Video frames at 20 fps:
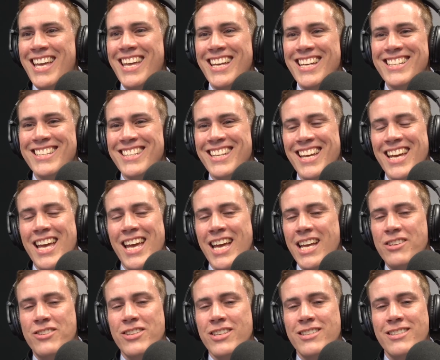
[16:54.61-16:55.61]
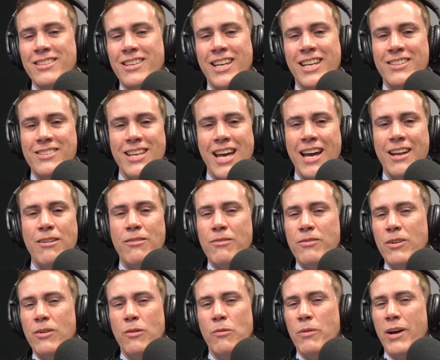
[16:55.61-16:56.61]
is it's just it's I don't
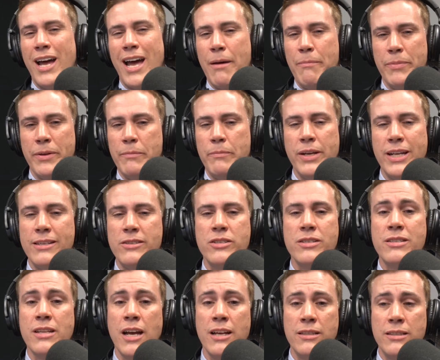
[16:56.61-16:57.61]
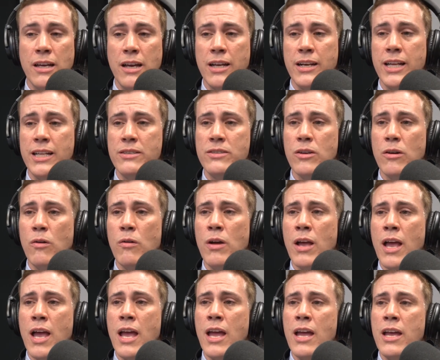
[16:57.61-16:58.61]
know what happened, but it's just not done. And so,
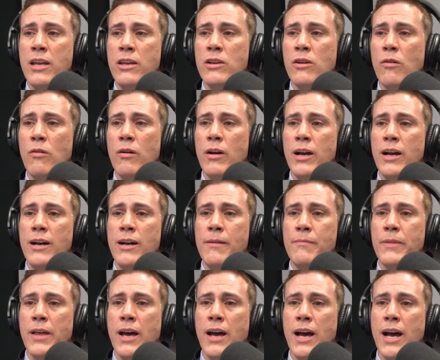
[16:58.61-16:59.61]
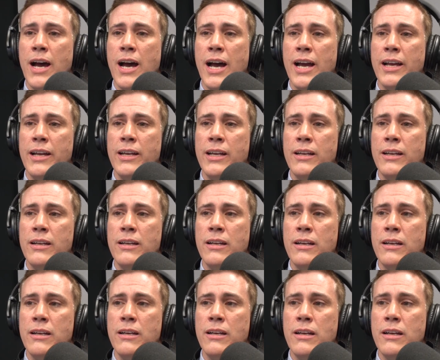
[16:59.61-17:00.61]
you know, um, I,
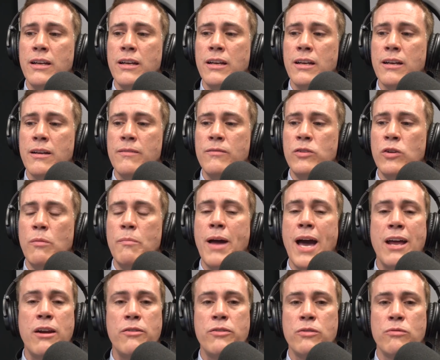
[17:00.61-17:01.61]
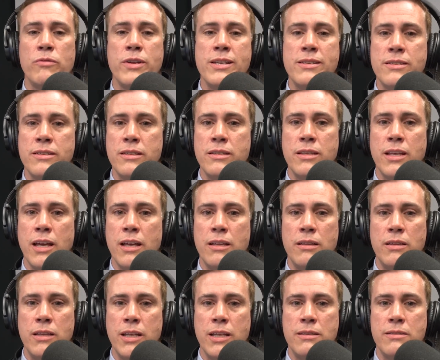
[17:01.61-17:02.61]
no matter the reason that
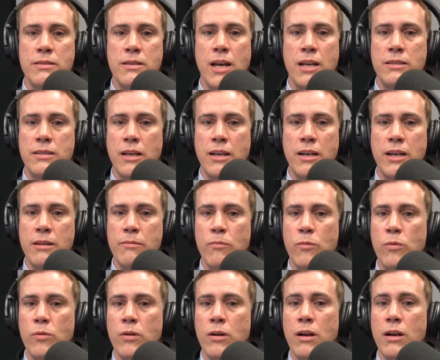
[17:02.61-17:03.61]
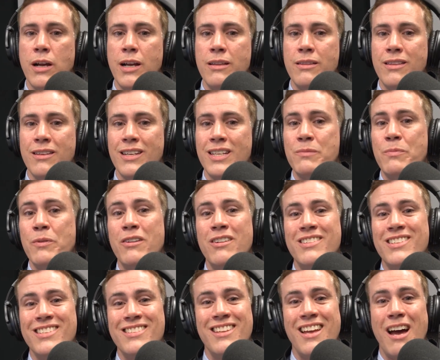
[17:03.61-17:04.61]
it's not done anymore, the
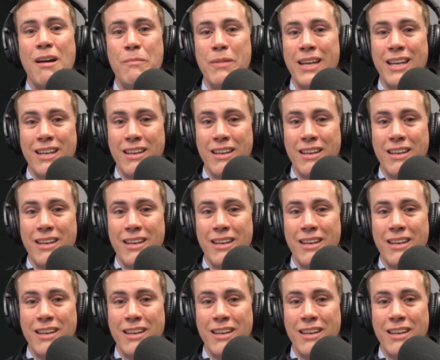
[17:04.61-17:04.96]
experience is not being